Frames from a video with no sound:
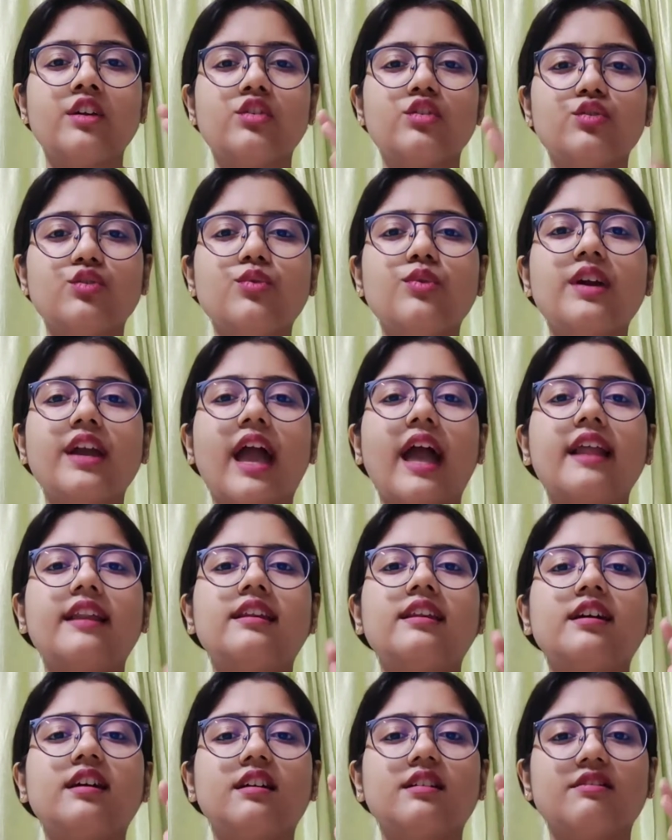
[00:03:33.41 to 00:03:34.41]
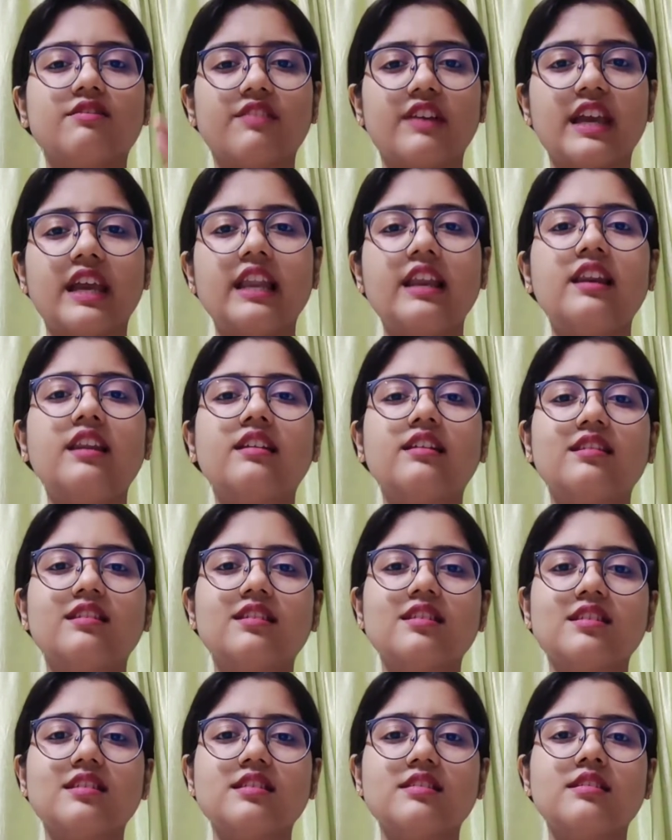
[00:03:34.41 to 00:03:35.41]
You can avail
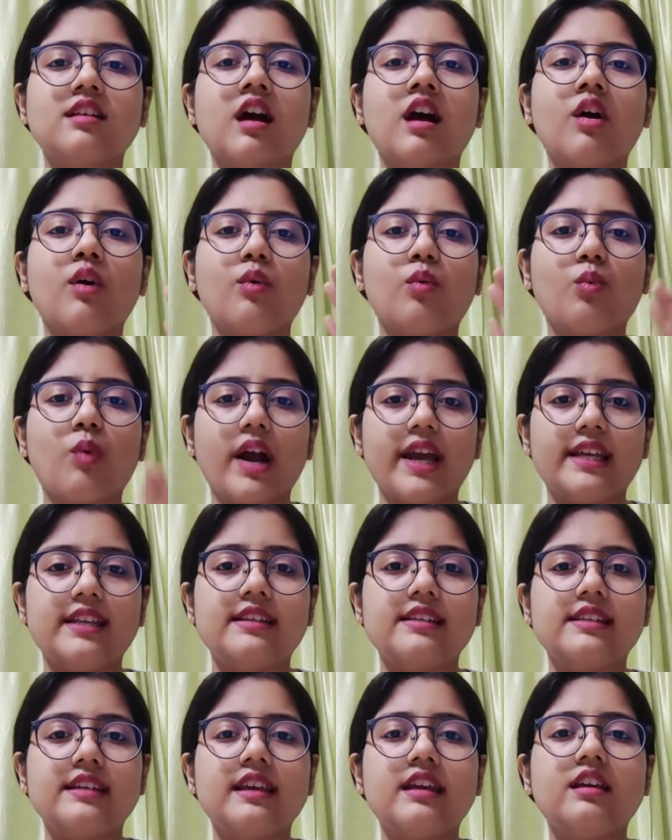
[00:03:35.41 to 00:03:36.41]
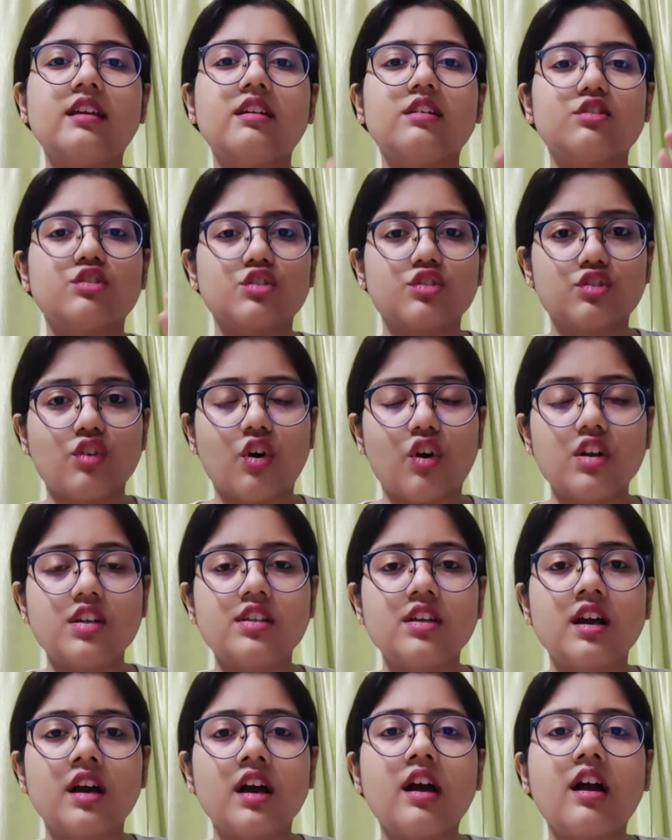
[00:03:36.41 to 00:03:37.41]
this YT
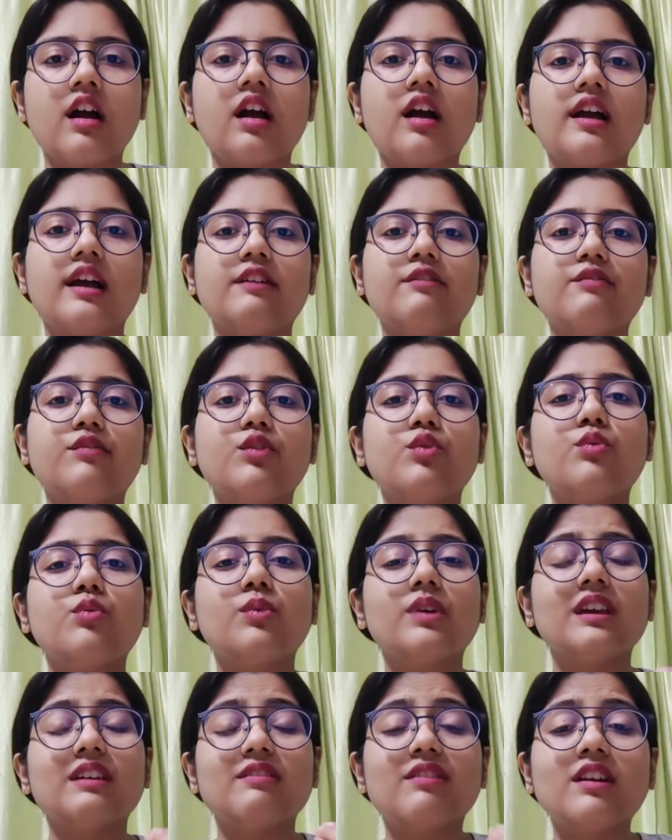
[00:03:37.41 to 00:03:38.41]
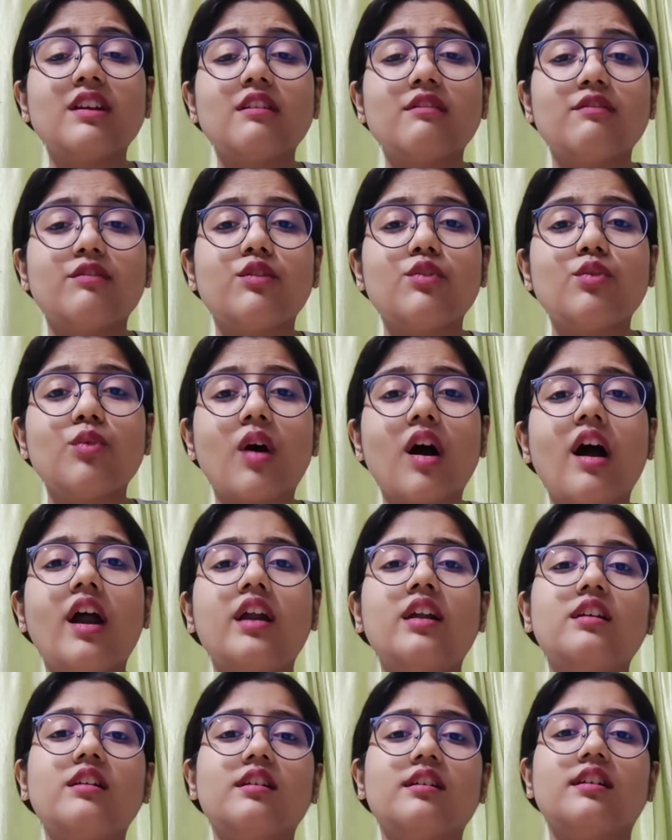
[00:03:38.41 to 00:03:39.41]
short even if you
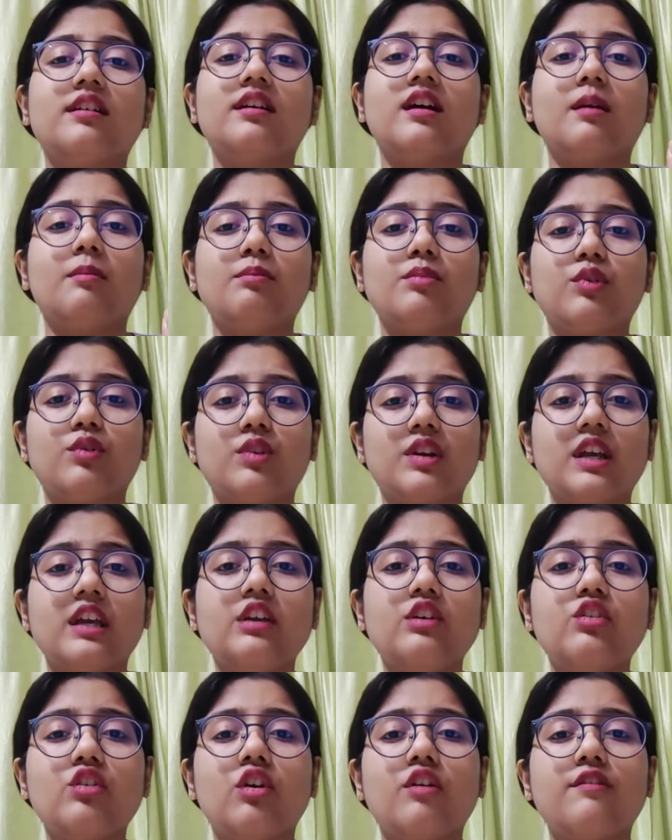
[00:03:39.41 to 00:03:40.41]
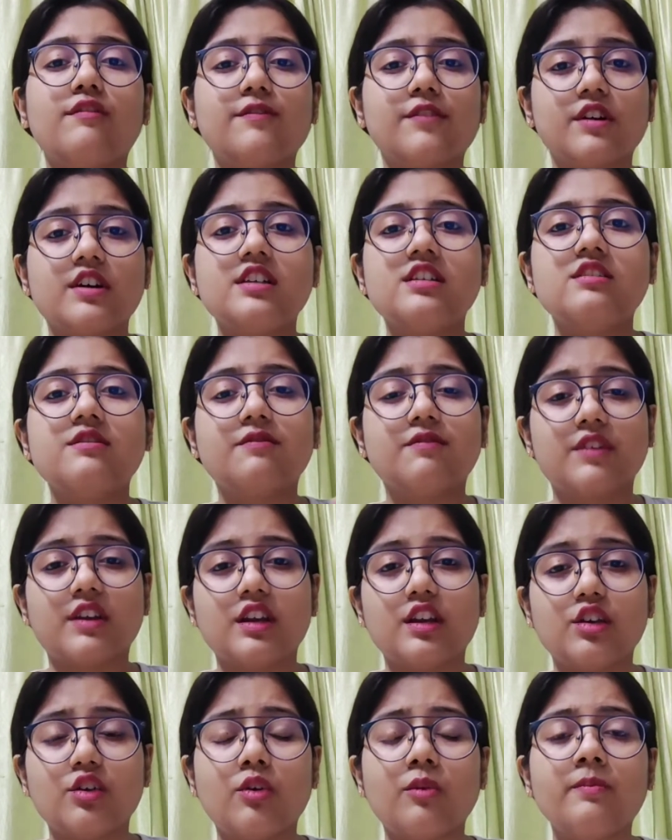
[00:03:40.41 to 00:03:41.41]
are uploading your first
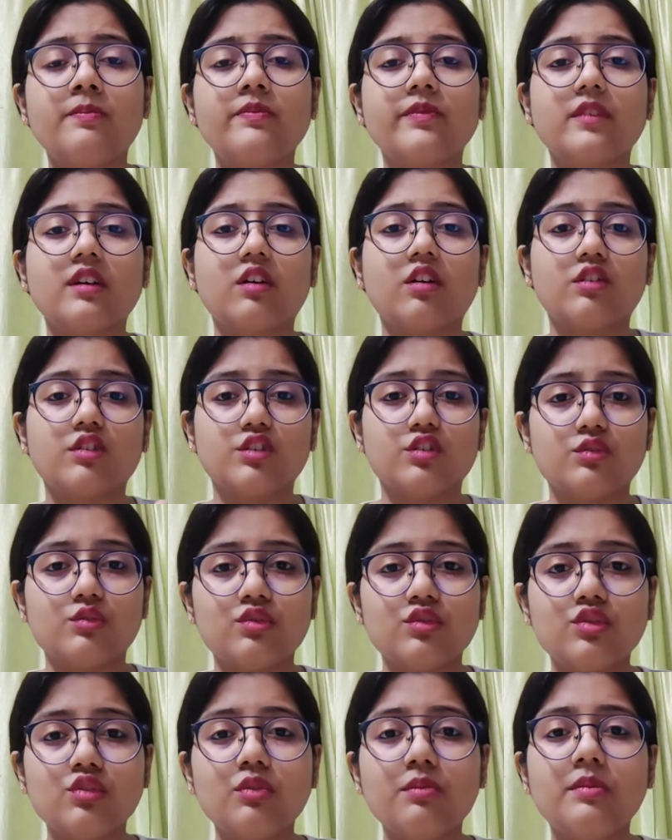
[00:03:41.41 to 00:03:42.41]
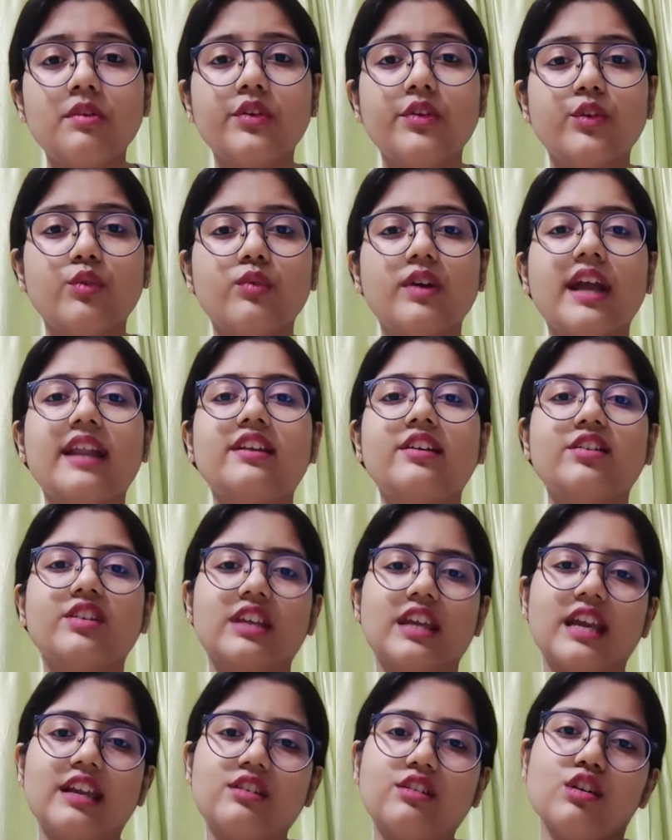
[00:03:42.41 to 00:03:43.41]
video on YouTube. You can
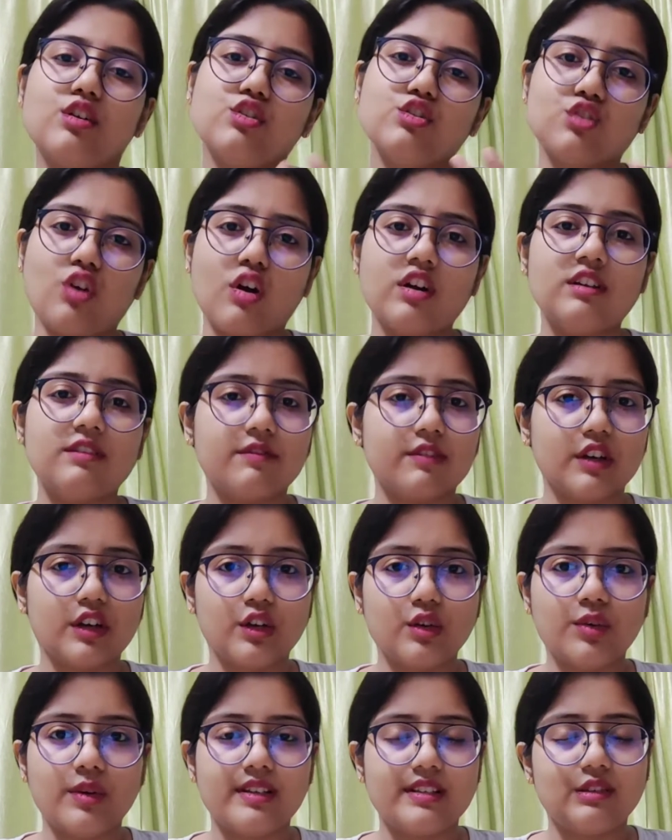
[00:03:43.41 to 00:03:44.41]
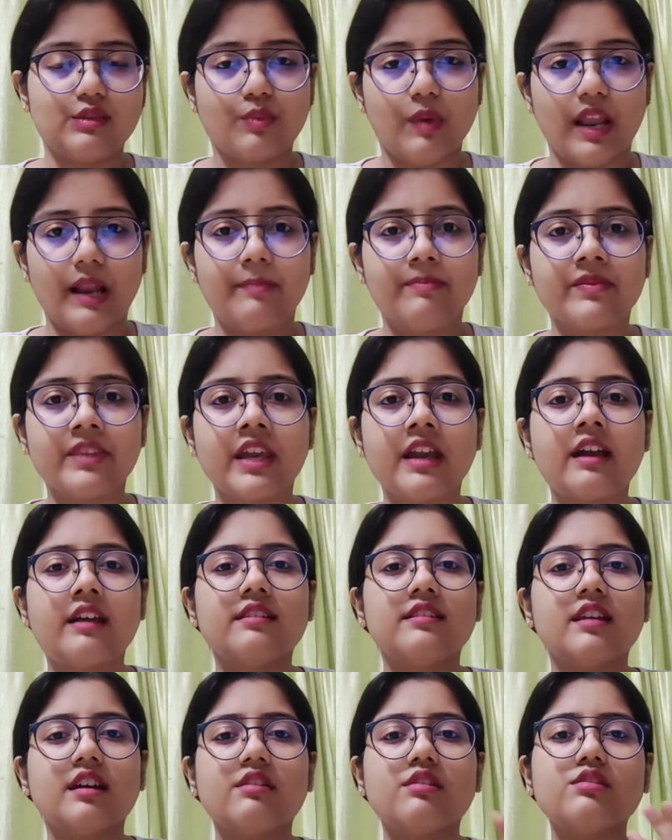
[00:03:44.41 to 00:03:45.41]
create a short video as well.
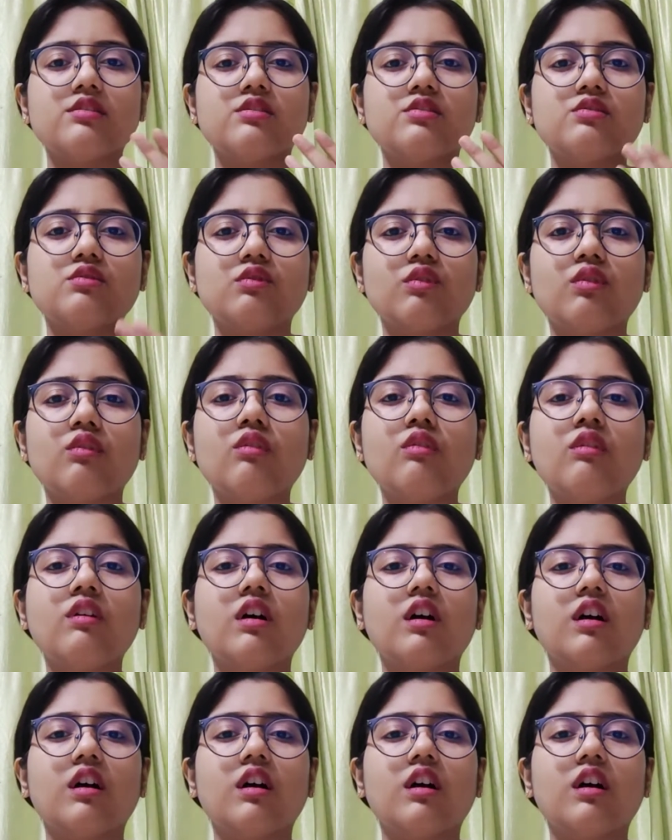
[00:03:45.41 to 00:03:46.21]
There is no